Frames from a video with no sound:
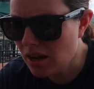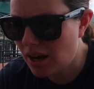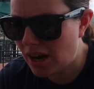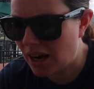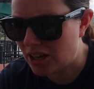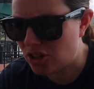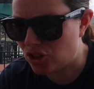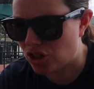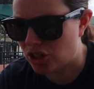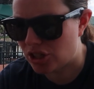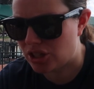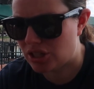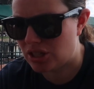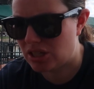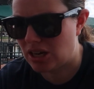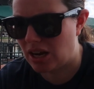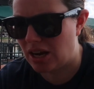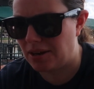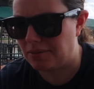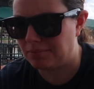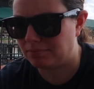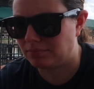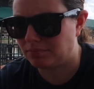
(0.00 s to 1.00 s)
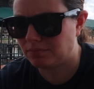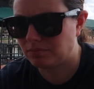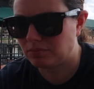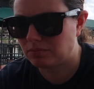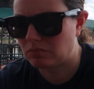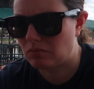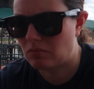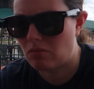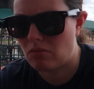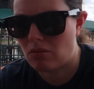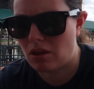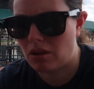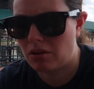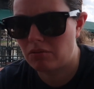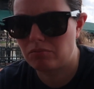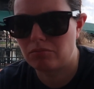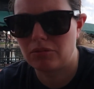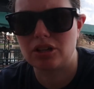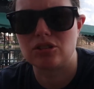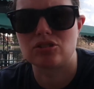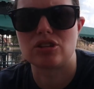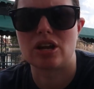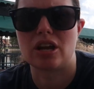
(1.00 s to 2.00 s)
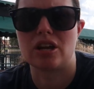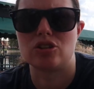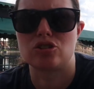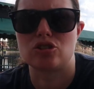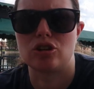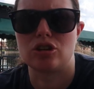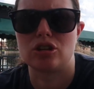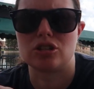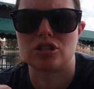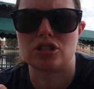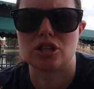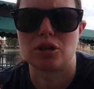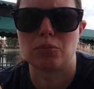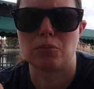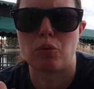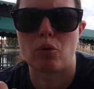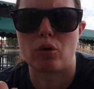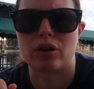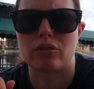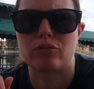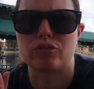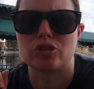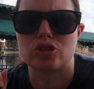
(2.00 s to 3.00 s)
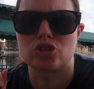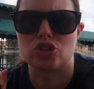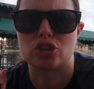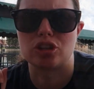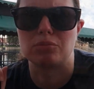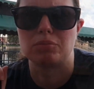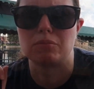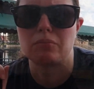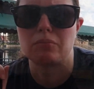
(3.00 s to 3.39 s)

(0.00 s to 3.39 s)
I just it's not as good as the pork for sure.